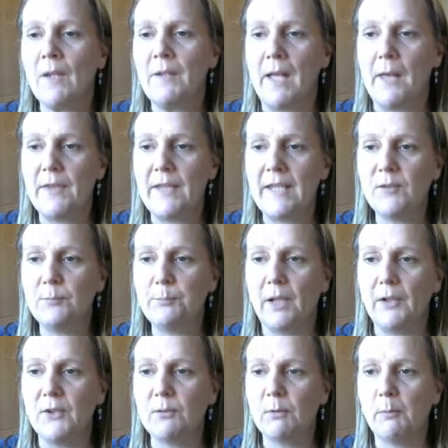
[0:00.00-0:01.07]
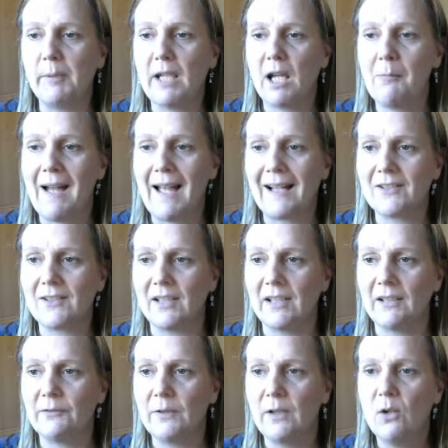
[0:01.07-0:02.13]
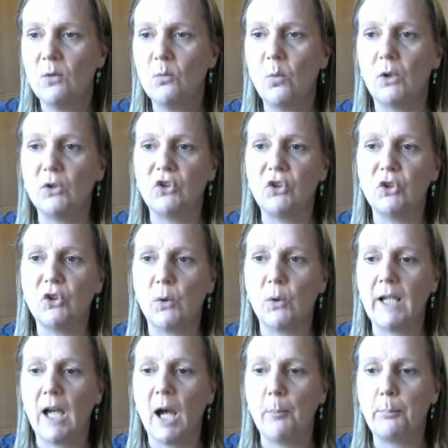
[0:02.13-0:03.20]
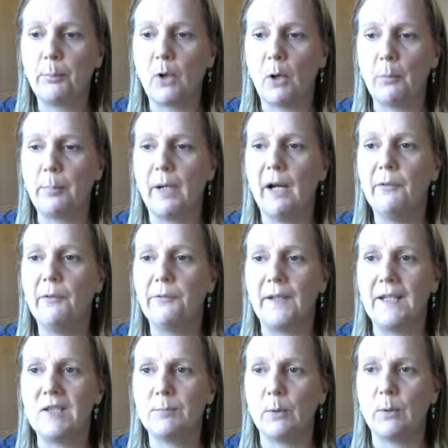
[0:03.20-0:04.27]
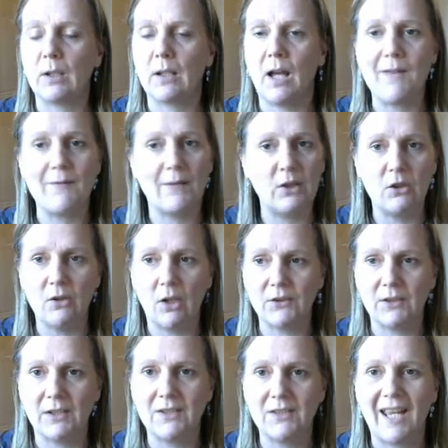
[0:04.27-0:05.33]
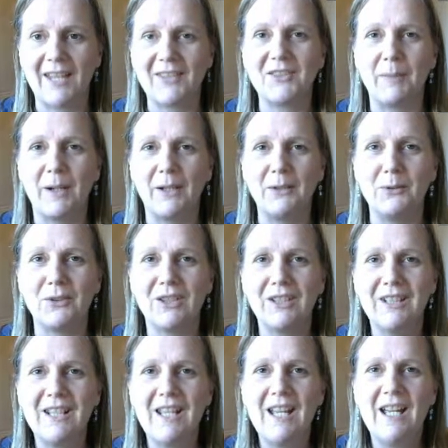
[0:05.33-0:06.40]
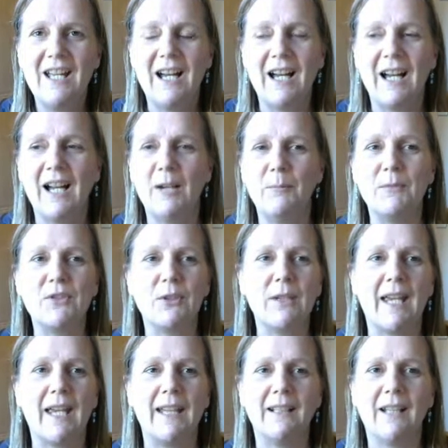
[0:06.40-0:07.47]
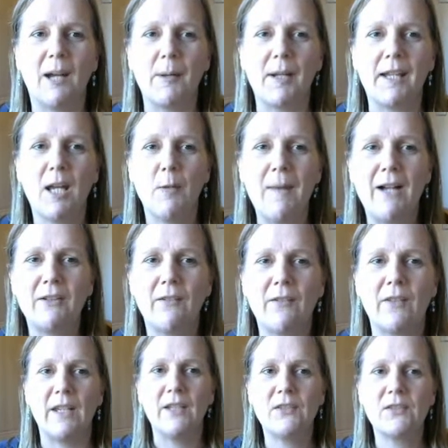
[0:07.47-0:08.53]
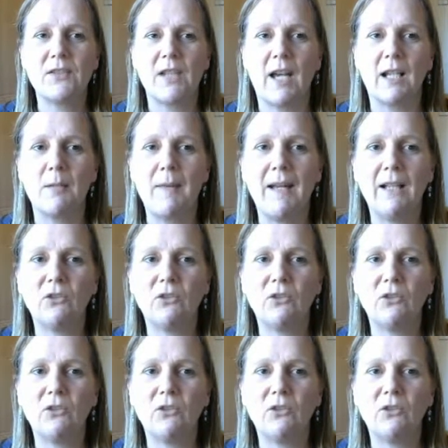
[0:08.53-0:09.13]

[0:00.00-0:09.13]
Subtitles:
Now these buttons will become active once you're doing a proper Facebook Live and you're not in test mode. So again, I'm going to come out of this, and I'm